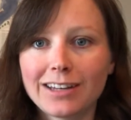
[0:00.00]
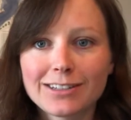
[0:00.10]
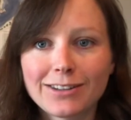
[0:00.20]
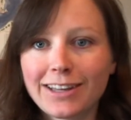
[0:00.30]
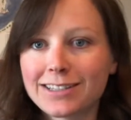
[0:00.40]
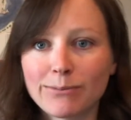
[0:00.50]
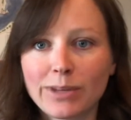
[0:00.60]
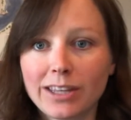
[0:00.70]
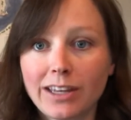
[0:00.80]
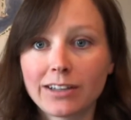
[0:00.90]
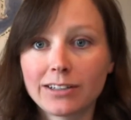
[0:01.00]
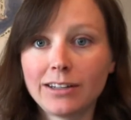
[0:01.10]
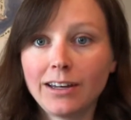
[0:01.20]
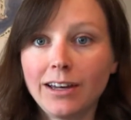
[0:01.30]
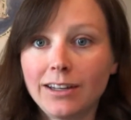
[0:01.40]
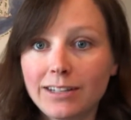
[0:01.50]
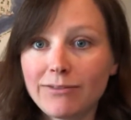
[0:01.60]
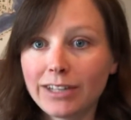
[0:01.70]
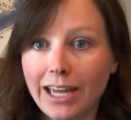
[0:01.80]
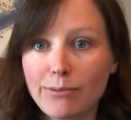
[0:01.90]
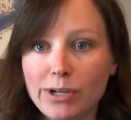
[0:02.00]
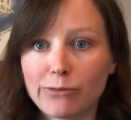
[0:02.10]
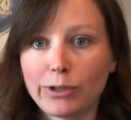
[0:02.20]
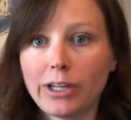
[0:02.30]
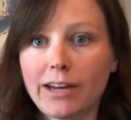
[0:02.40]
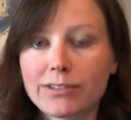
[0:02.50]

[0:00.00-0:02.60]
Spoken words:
So that's something that could definitely happen in real life.